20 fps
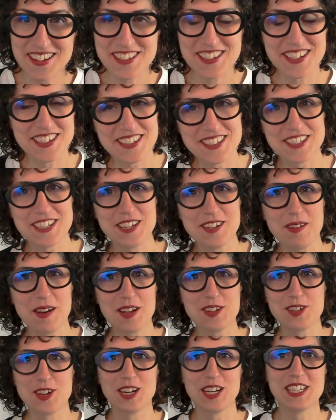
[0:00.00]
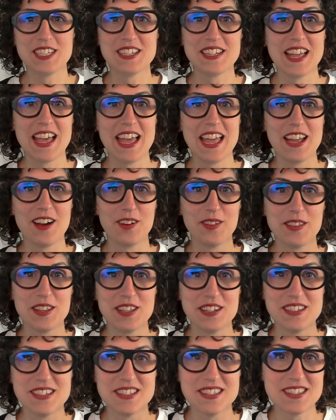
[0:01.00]
to continue our journey today on the
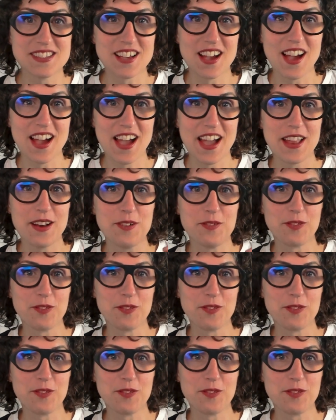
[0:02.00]
design,